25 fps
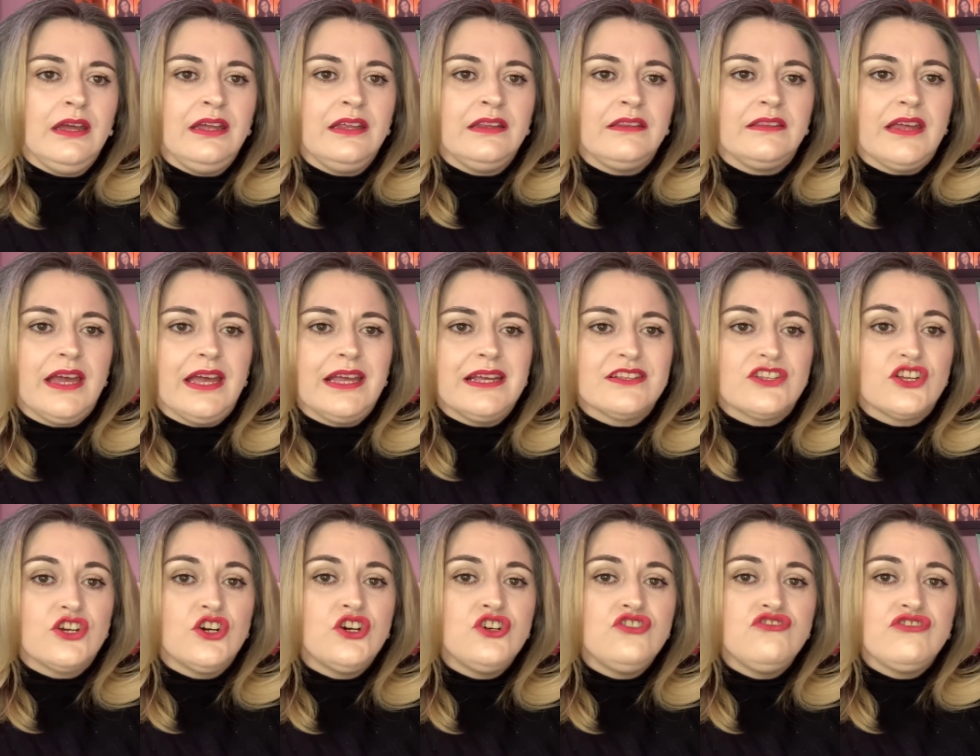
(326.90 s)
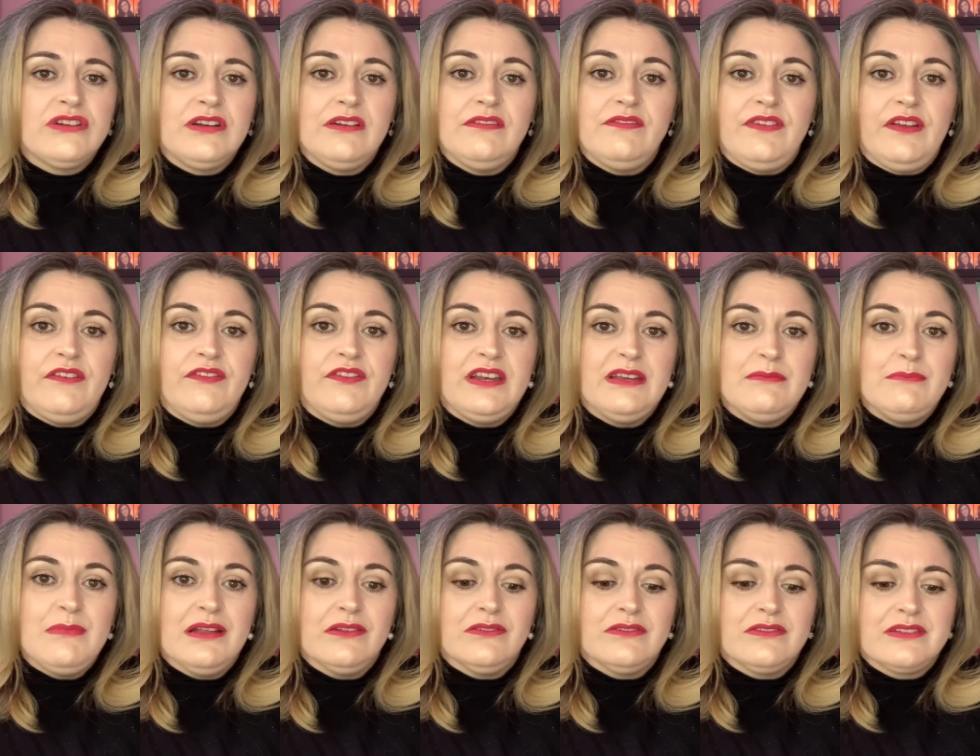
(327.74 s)
There is 150
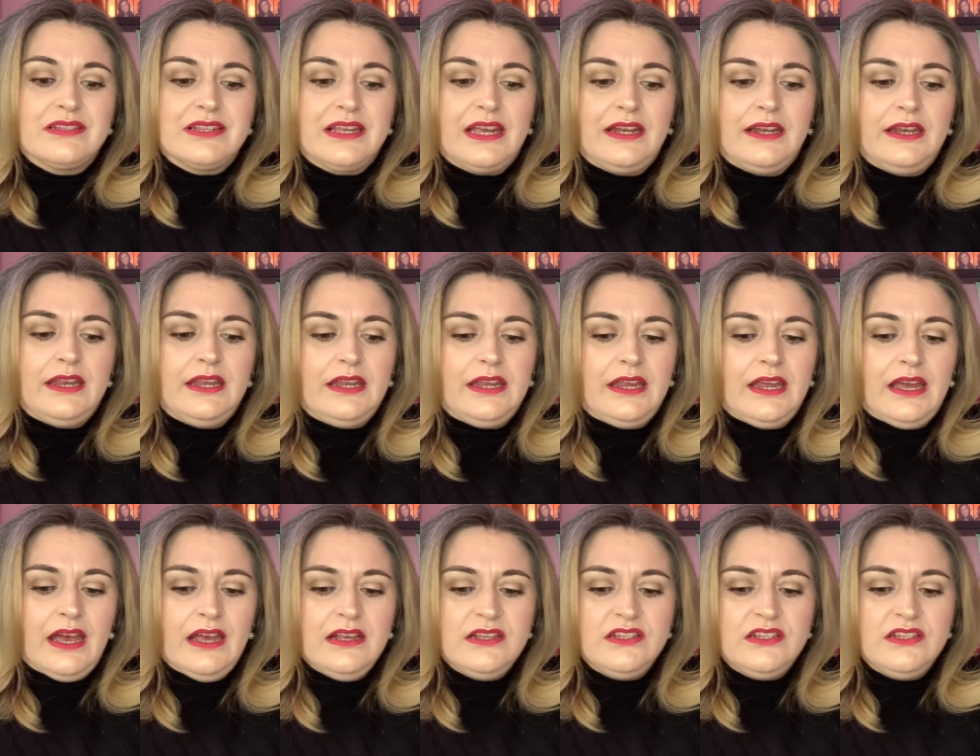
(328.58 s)
mils in here.